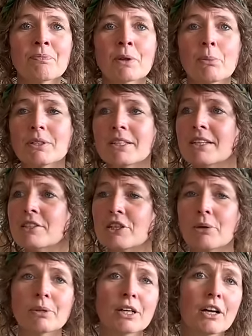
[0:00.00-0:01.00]
But then
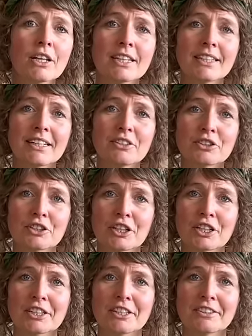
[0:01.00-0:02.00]
summer holidays
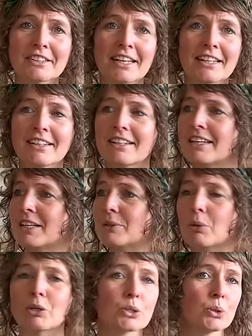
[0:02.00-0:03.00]
started and it
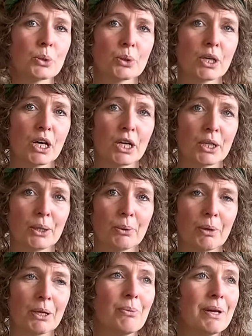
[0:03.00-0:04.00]
was all gone
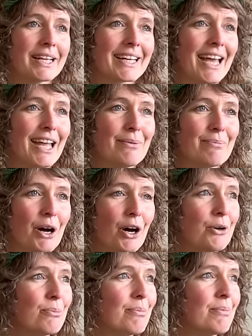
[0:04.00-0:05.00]
when we came
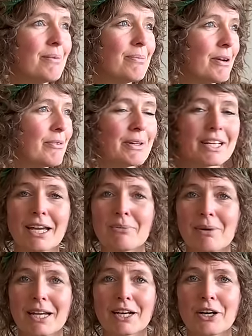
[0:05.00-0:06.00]

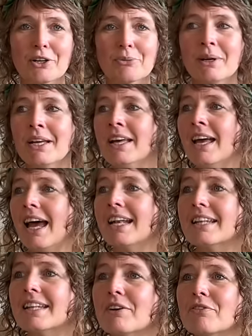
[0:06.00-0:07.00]
back home, and
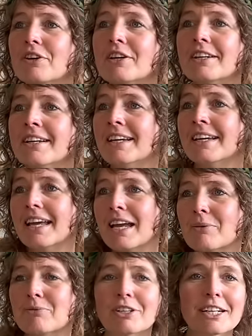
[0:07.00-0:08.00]
it never
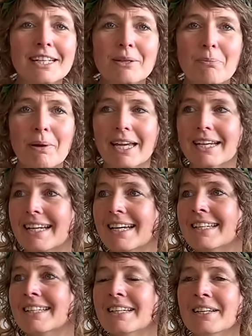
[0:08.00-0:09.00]
came really back.
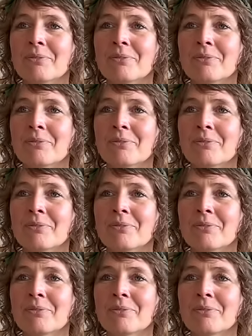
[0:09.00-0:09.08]
And